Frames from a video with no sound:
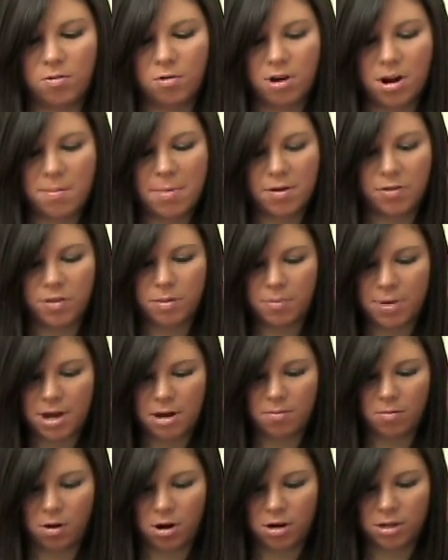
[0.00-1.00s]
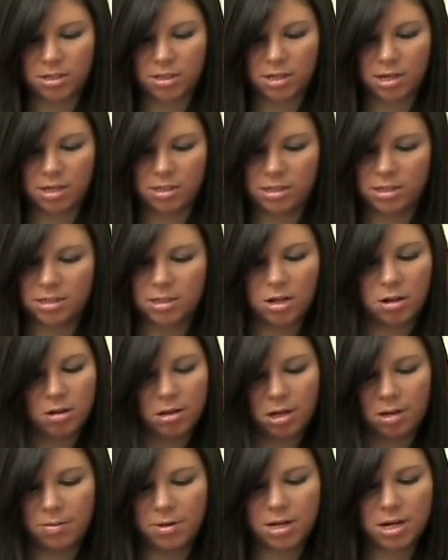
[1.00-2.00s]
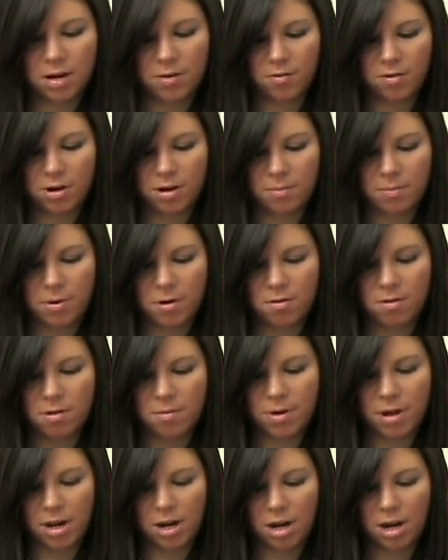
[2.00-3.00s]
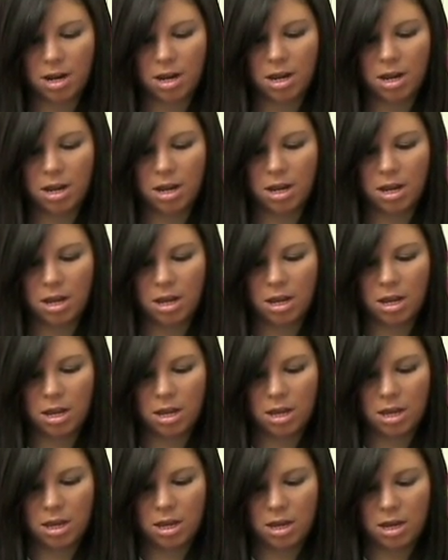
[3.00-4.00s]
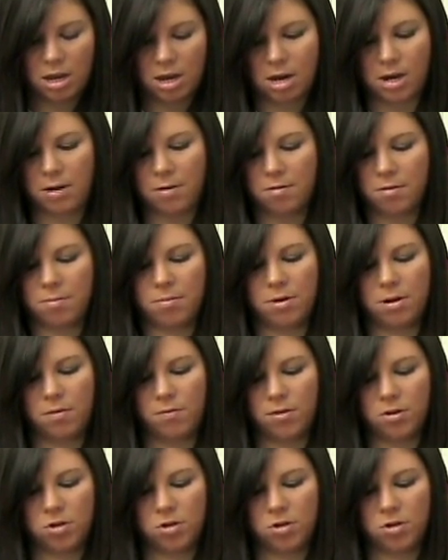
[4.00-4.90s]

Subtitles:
worry about the pen marks because it's all going to be covered up by ribbon. Any ribbon of your